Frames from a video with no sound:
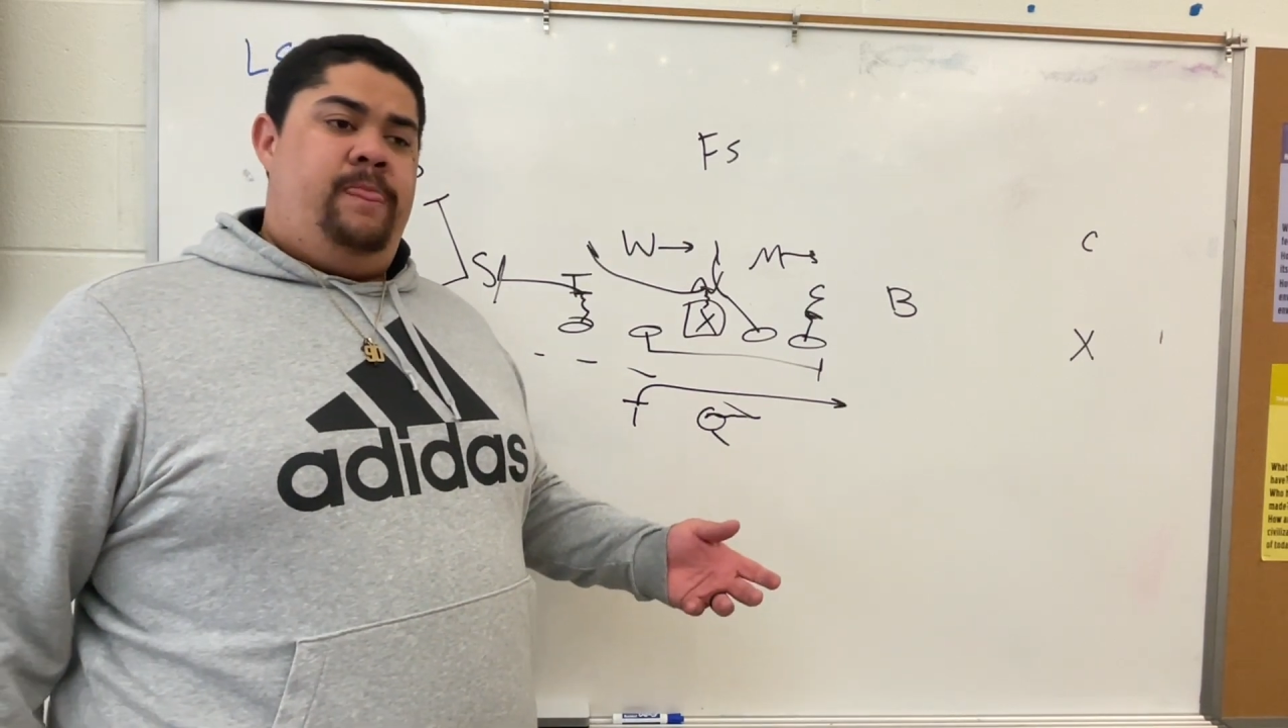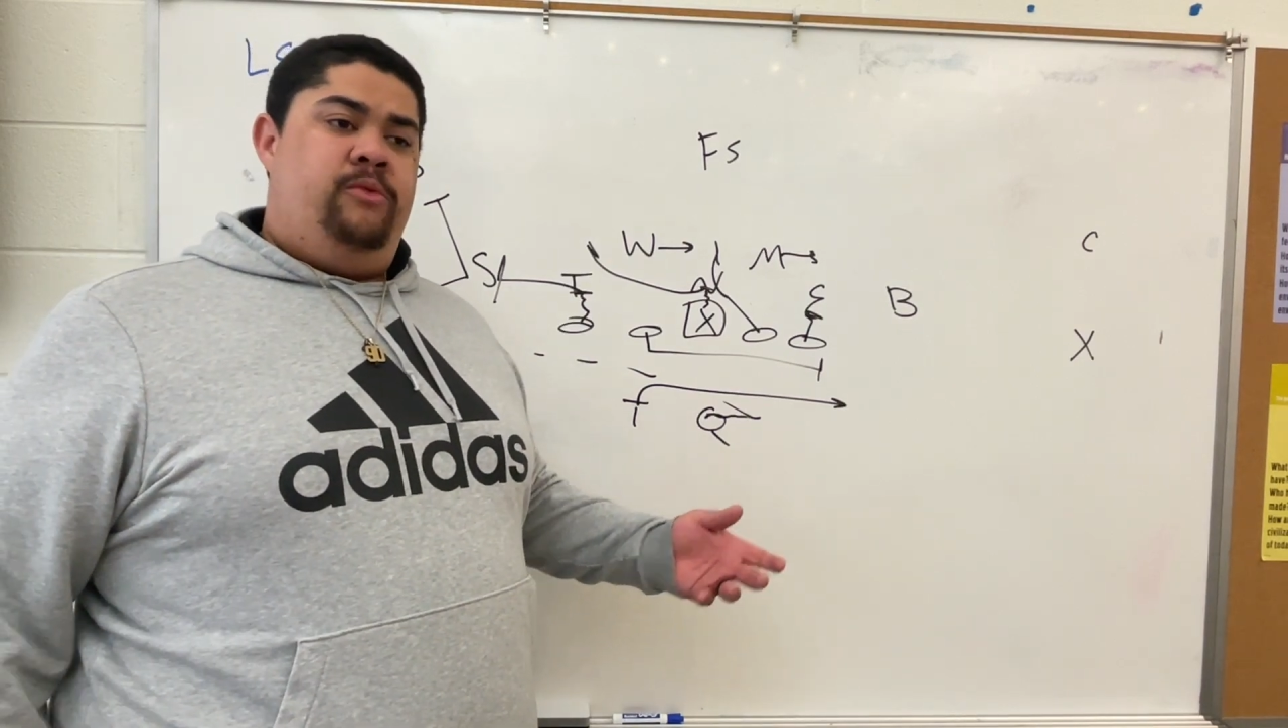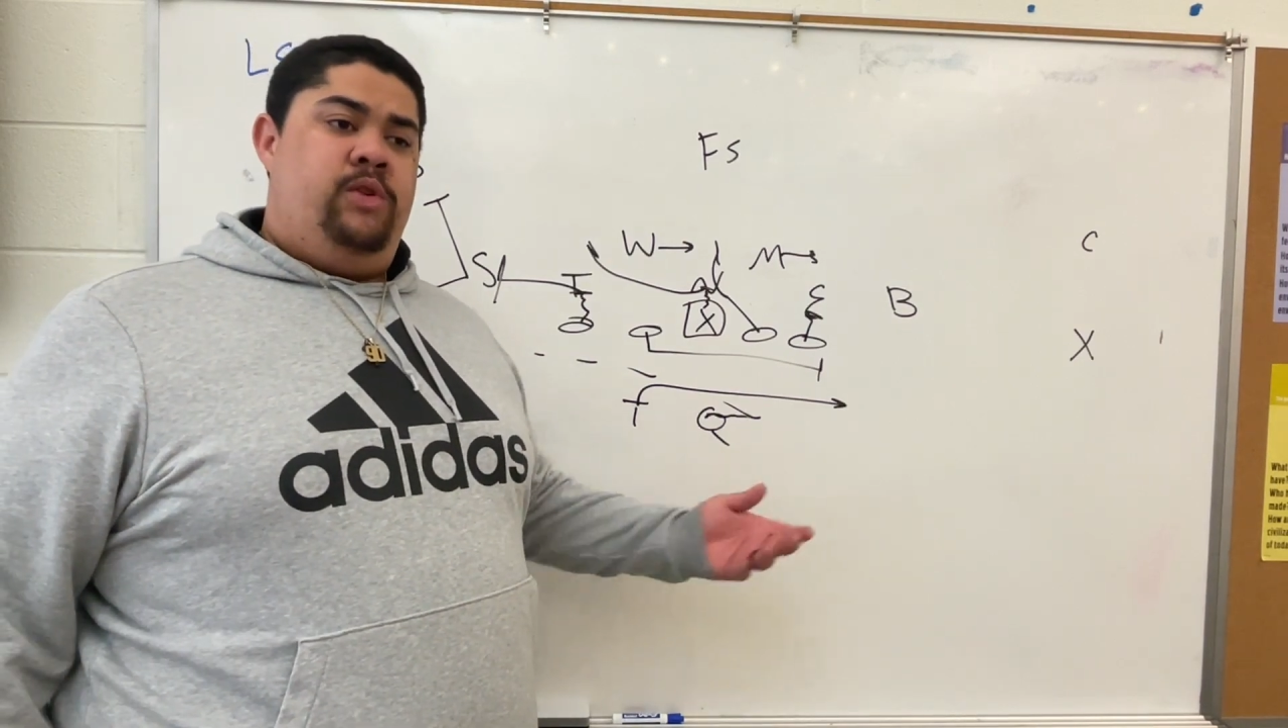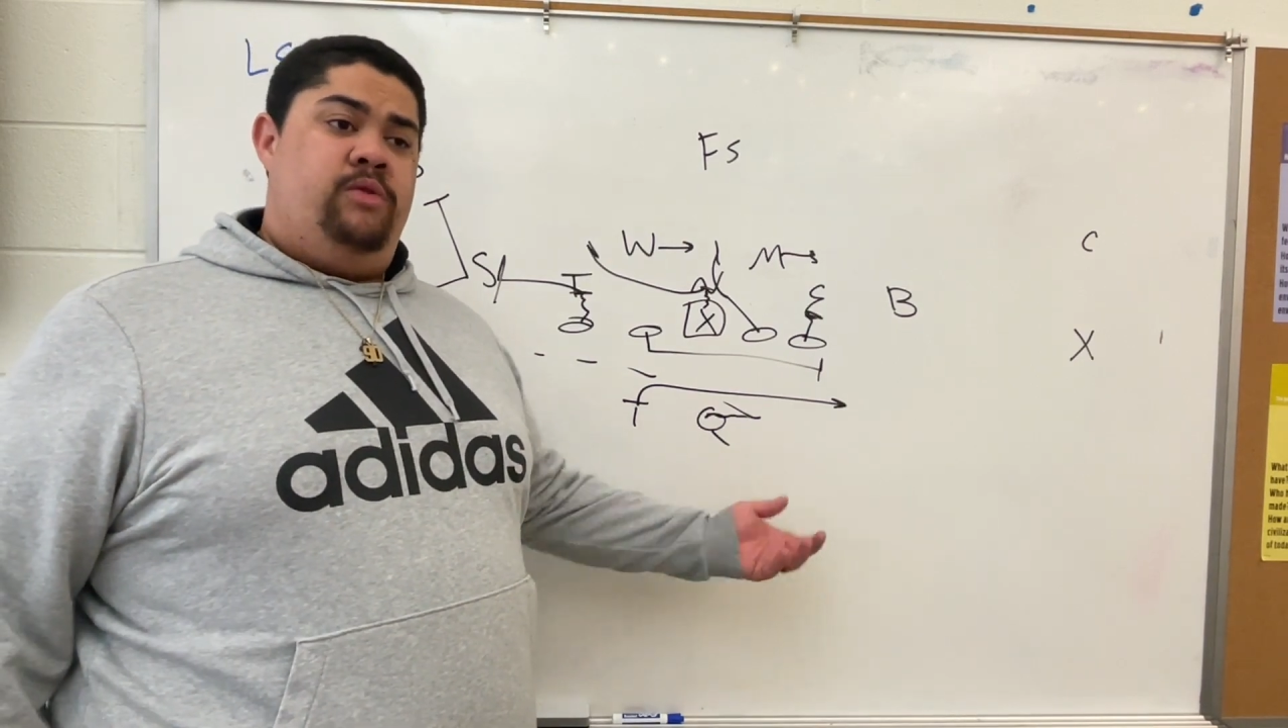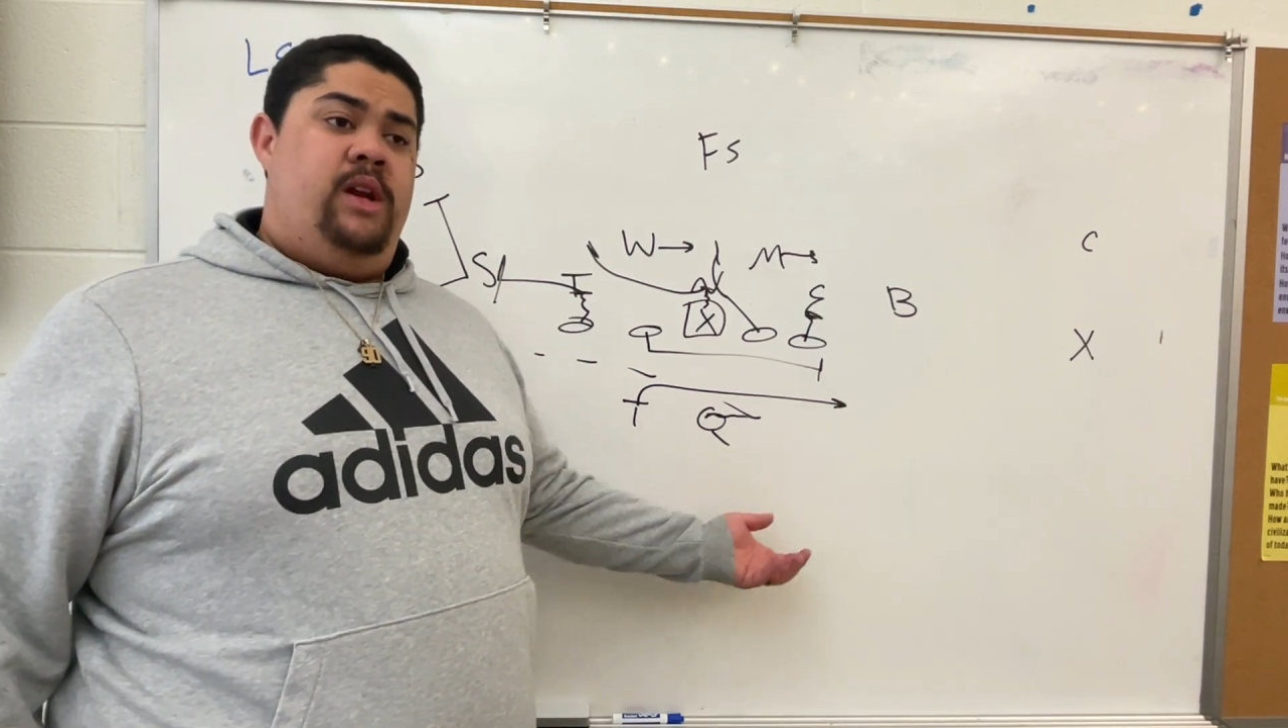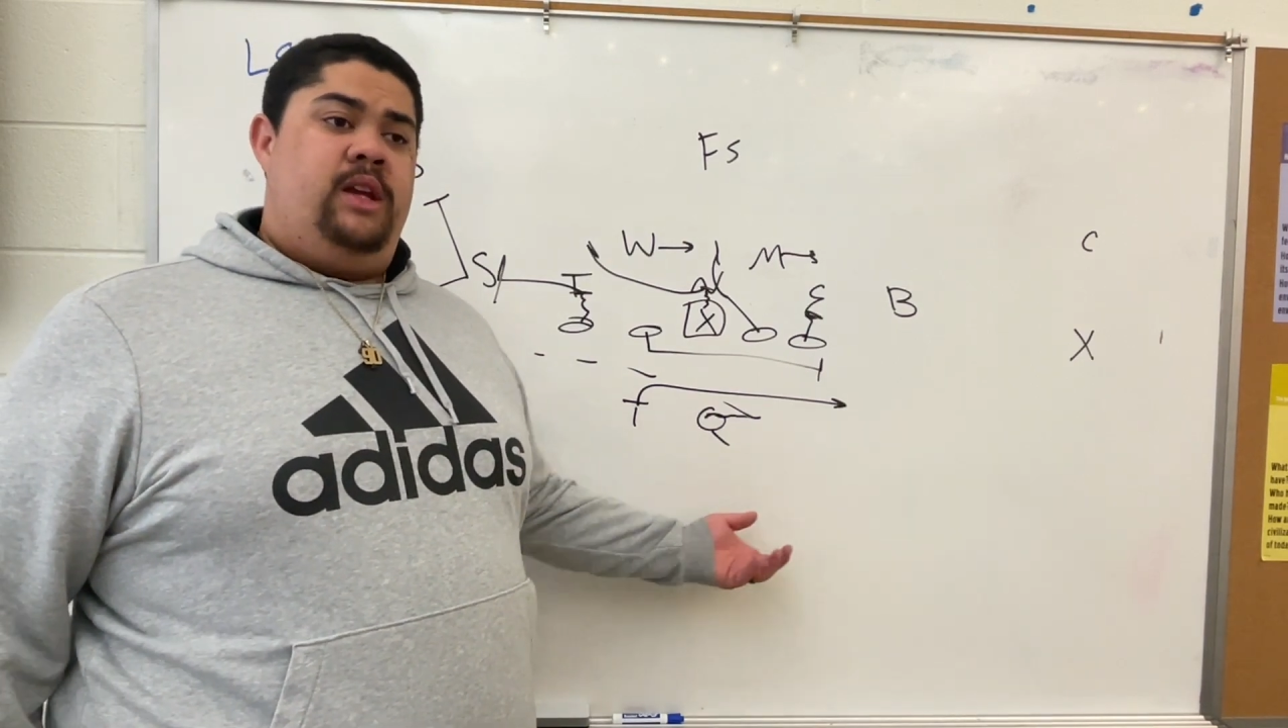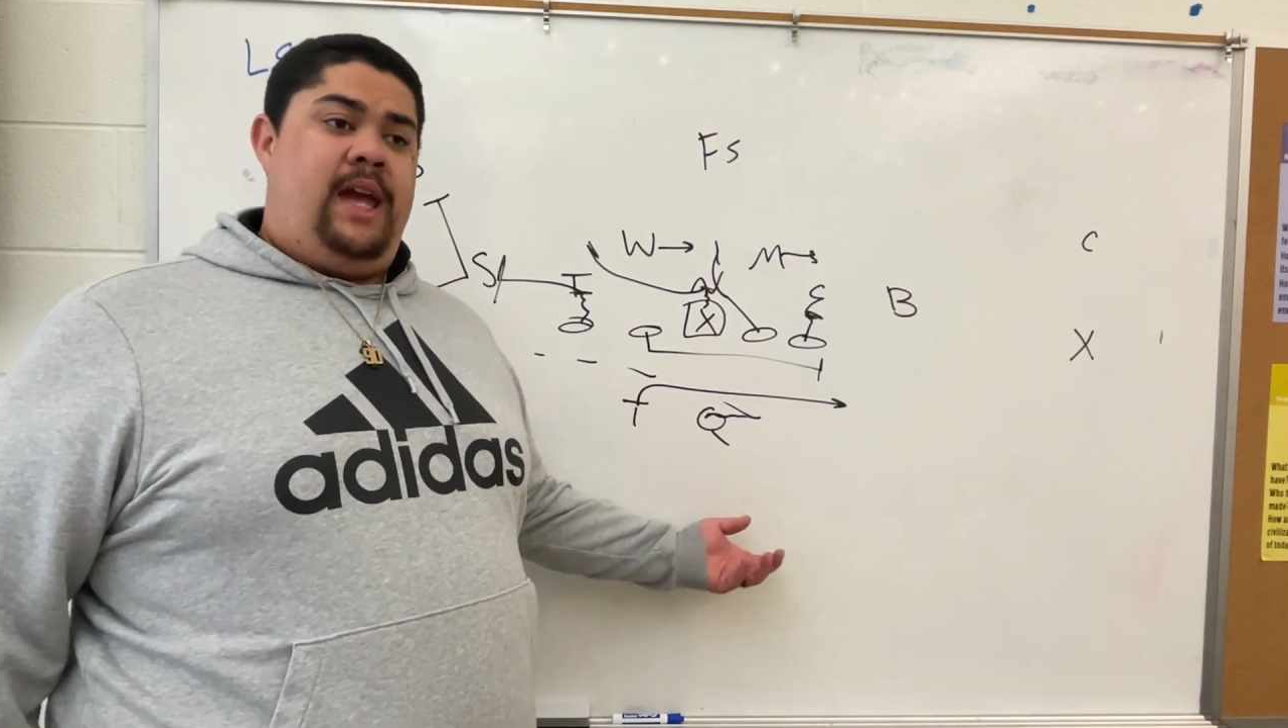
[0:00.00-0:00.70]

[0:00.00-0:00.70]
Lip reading: when you're running